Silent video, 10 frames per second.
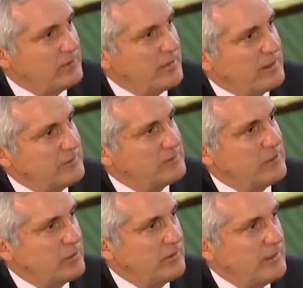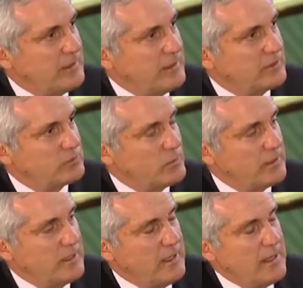somebody and say, you're going to be the next
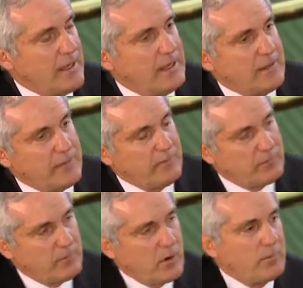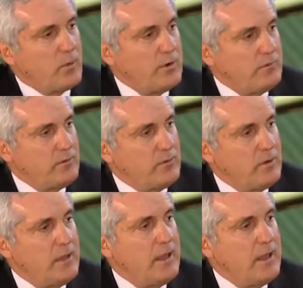one. And I think from our point of view,